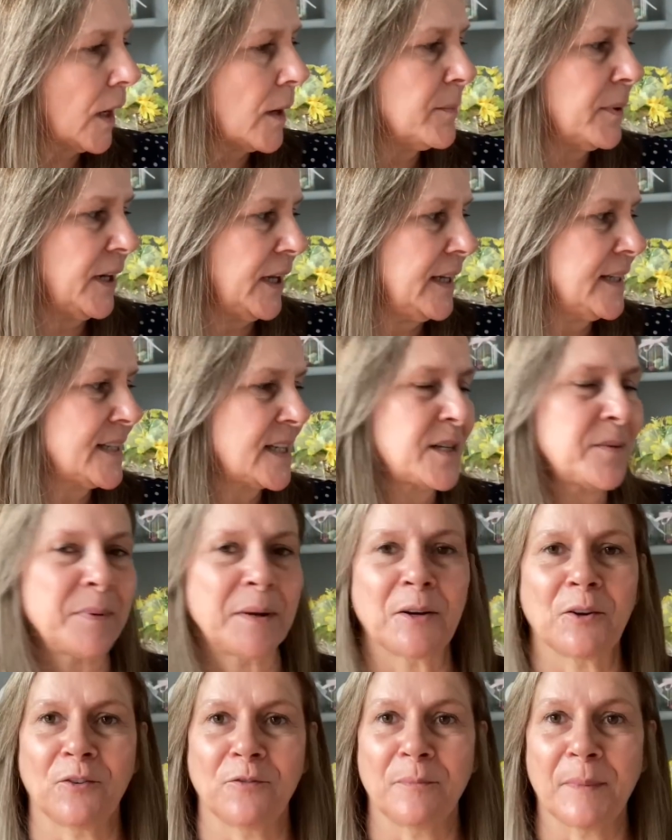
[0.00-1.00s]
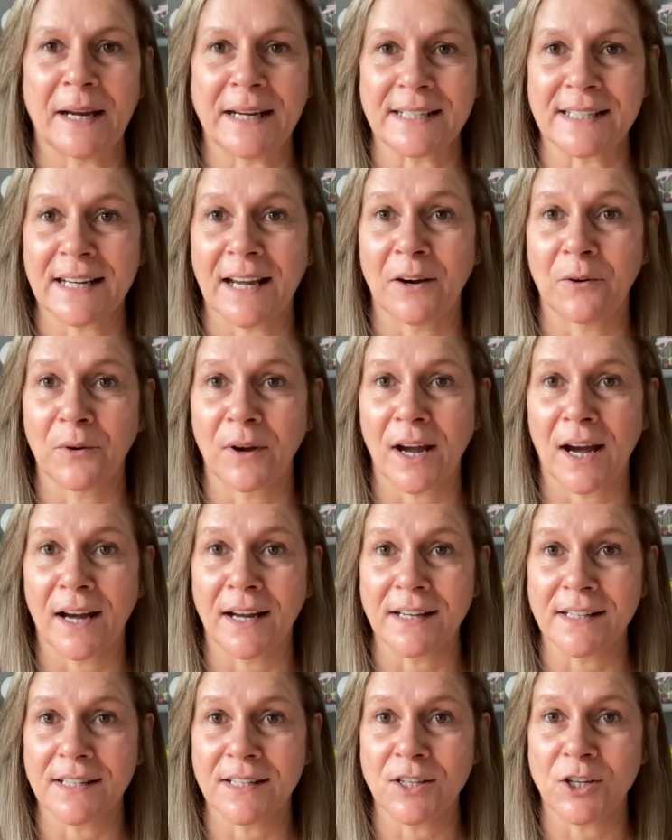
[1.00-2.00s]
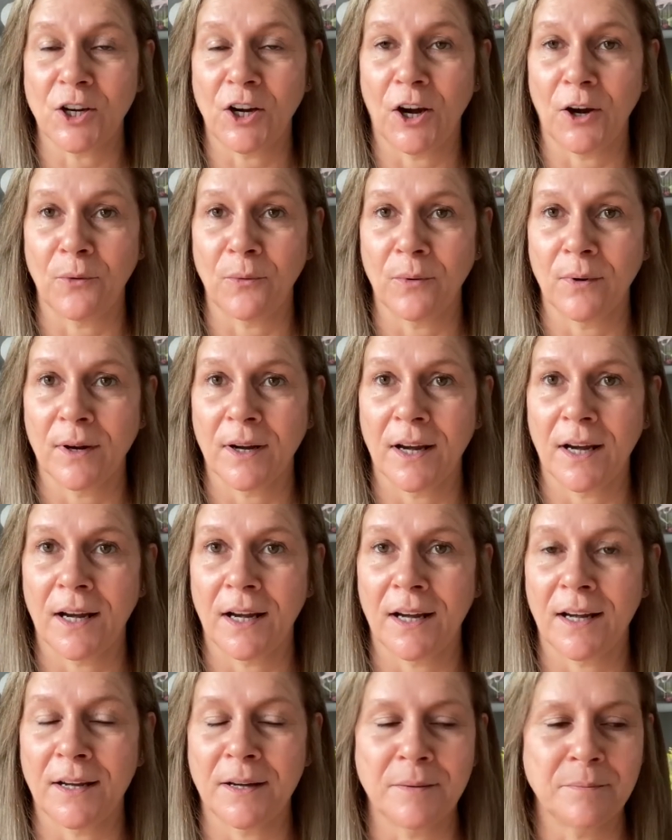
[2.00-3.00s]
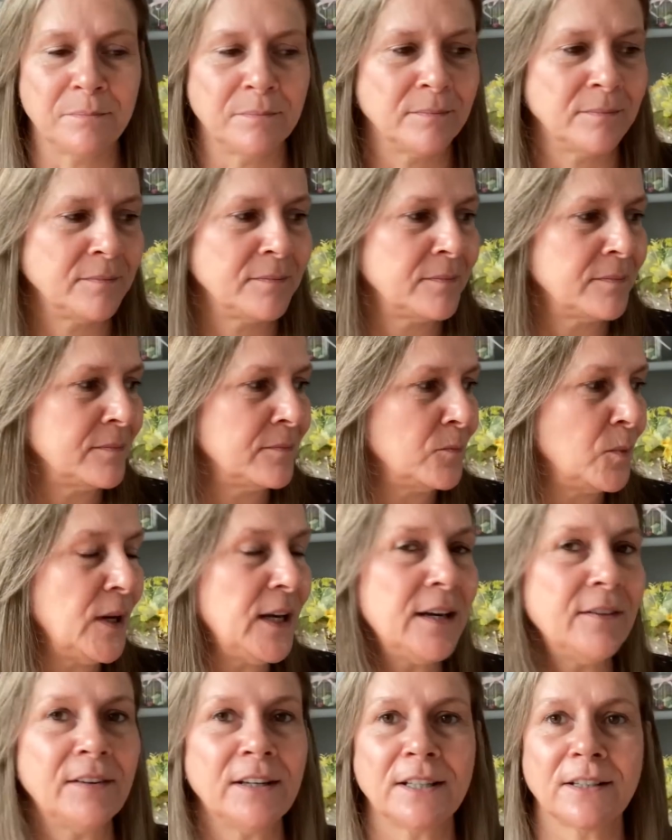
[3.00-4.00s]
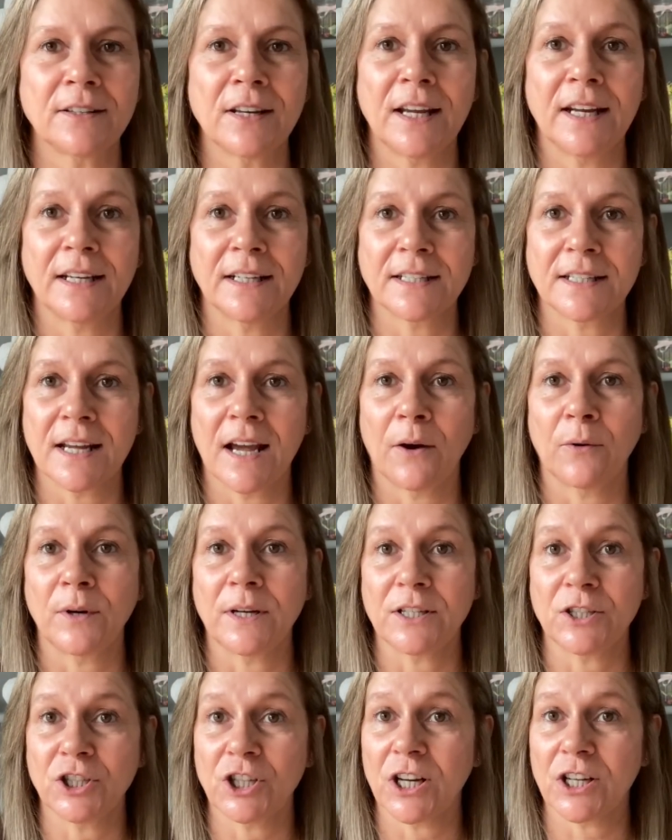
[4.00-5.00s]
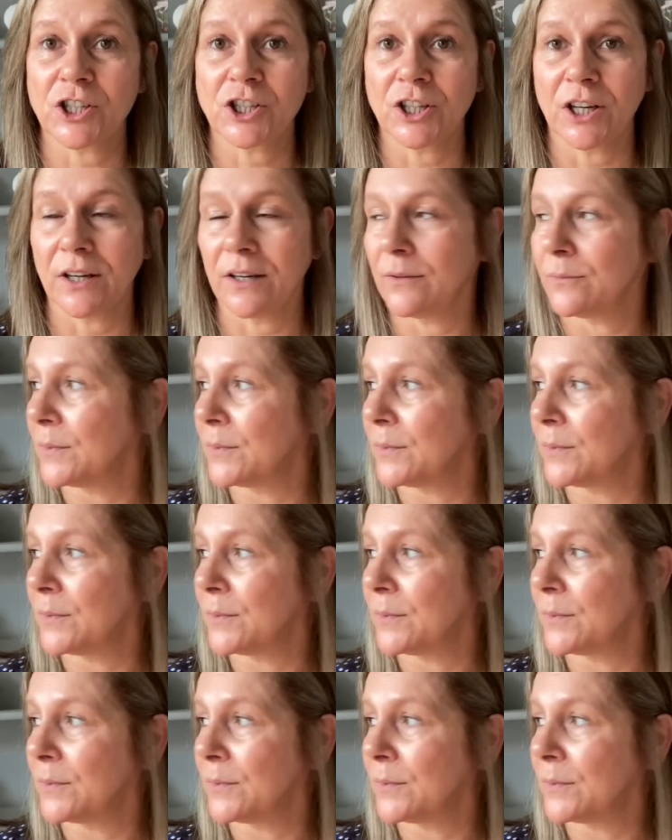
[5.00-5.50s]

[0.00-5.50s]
it is typical of my town, guys, you know. We live in a town in Cheshire